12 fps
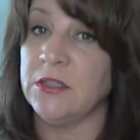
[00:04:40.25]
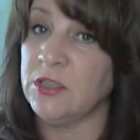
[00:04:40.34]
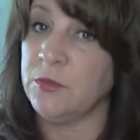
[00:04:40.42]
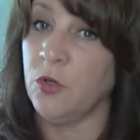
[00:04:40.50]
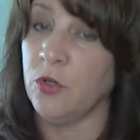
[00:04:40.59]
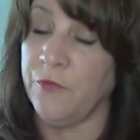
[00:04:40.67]

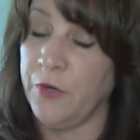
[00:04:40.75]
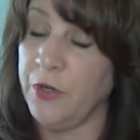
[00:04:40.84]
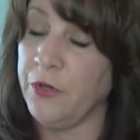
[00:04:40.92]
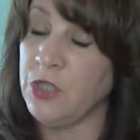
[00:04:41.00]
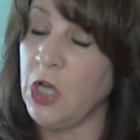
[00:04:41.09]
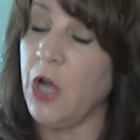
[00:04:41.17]
or for
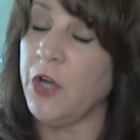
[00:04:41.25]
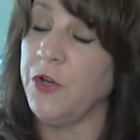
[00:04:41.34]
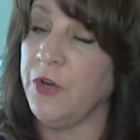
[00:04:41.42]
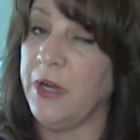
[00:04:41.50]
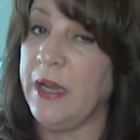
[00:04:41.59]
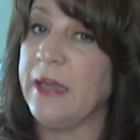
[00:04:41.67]
your dog or
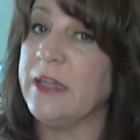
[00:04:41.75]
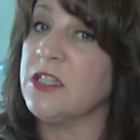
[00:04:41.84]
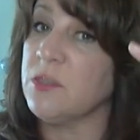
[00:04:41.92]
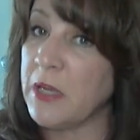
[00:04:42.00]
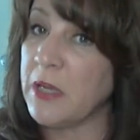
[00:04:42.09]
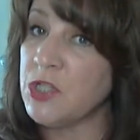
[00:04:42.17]
your cat,
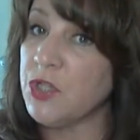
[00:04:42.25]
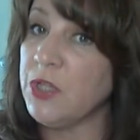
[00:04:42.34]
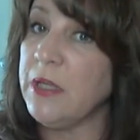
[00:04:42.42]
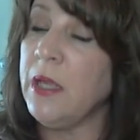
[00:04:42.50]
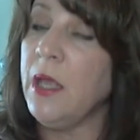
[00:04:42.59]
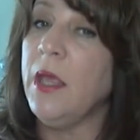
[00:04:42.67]

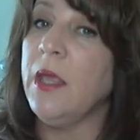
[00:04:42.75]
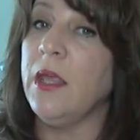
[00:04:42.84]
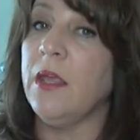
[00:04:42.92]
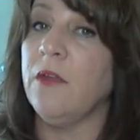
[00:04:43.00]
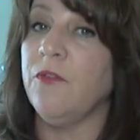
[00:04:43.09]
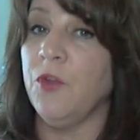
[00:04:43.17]
especially
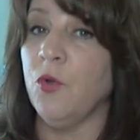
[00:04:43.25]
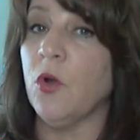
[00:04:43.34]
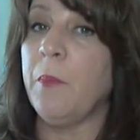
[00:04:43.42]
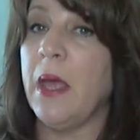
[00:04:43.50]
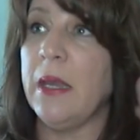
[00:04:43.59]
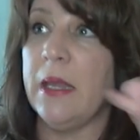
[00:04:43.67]
if your
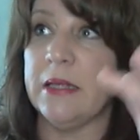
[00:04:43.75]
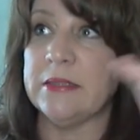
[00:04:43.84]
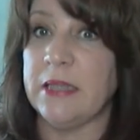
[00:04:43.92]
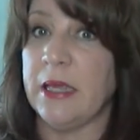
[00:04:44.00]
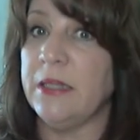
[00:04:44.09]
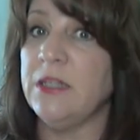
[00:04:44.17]
pet
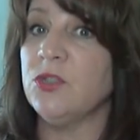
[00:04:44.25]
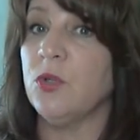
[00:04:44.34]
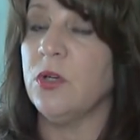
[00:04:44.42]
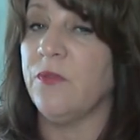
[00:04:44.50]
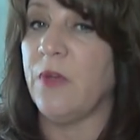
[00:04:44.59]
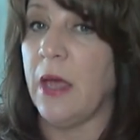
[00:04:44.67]
has any
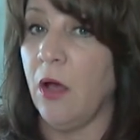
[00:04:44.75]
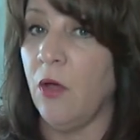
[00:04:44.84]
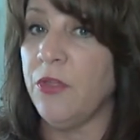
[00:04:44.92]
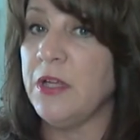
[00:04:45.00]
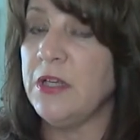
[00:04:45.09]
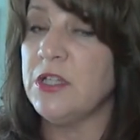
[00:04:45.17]
sort of a health
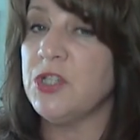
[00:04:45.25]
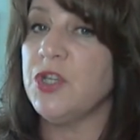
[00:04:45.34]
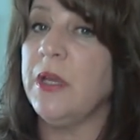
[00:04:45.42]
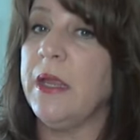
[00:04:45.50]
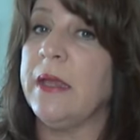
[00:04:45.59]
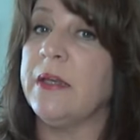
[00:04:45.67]
health
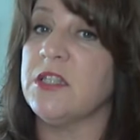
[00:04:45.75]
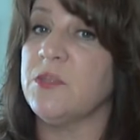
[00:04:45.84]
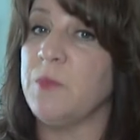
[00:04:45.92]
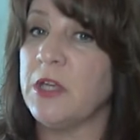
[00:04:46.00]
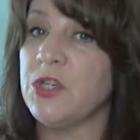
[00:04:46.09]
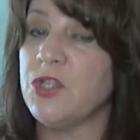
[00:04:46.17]
condition, and
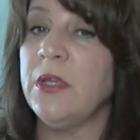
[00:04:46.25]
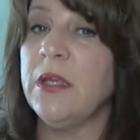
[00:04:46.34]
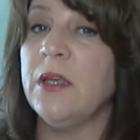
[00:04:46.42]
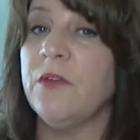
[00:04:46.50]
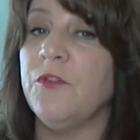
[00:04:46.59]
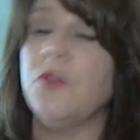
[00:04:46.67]

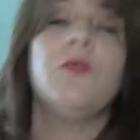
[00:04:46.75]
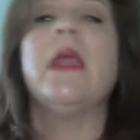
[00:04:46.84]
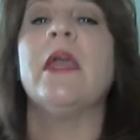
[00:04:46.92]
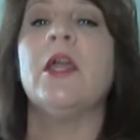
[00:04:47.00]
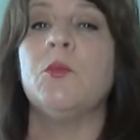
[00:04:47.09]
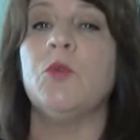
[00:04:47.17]
especially if your
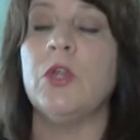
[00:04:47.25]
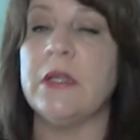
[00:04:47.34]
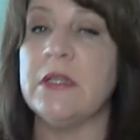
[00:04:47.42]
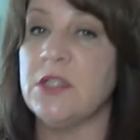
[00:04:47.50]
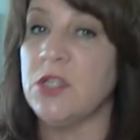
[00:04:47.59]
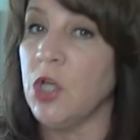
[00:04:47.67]
animal
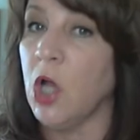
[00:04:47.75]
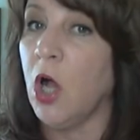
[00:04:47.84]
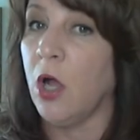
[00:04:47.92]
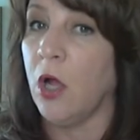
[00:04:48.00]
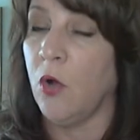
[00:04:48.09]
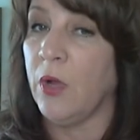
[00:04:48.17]
is
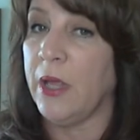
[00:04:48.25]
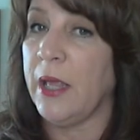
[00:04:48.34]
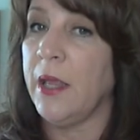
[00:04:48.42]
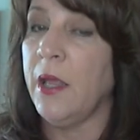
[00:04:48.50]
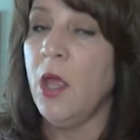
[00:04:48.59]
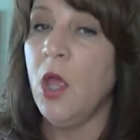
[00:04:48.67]
young,
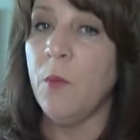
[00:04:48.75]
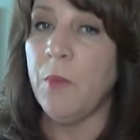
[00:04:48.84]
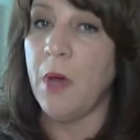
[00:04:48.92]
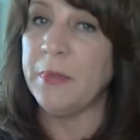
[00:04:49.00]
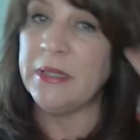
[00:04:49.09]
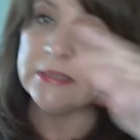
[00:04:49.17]
okay?
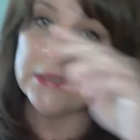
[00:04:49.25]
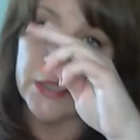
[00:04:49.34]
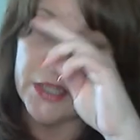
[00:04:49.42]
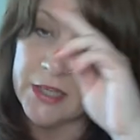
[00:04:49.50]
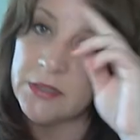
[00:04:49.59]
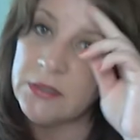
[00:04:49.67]
Puppies
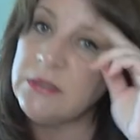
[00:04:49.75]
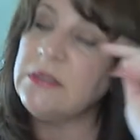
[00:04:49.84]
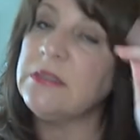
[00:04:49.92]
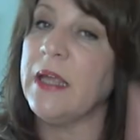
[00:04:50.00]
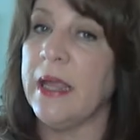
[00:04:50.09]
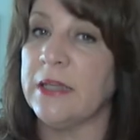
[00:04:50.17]
and
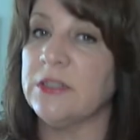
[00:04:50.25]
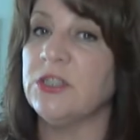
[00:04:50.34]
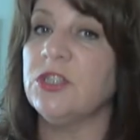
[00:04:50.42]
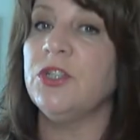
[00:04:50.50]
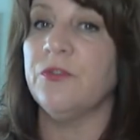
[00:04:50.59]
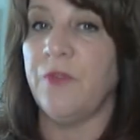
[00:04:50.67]
kittens,
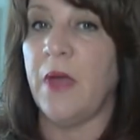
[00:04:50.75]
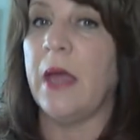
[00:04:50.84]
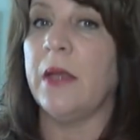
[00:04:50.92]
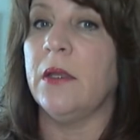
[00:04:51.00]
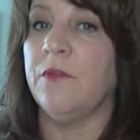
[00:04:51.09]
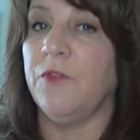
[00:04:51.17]
ask your
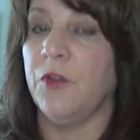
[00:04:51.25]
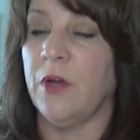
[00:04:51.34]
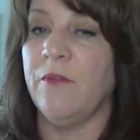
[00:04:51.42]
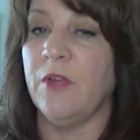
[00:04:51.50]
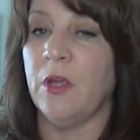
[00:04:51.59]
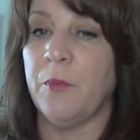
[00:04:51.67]
vet if you're
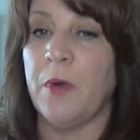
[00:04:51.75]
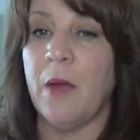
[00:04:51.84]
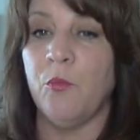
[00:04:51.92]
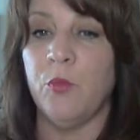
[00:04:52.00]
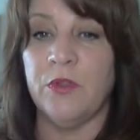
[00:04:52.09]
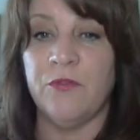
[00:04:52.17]
having a
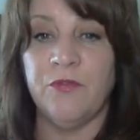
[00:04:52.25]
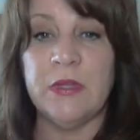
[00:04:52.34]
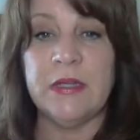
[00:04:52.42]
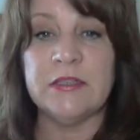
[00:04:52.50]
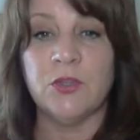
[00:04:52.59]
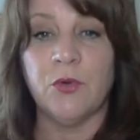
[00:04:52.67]
problem with
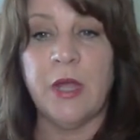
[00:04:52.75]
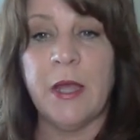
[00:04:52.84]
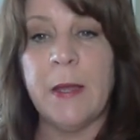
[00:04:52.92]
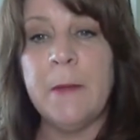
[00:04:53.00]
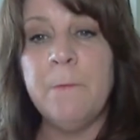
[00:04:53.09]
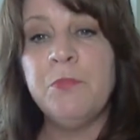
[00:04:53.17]
fleas, okay?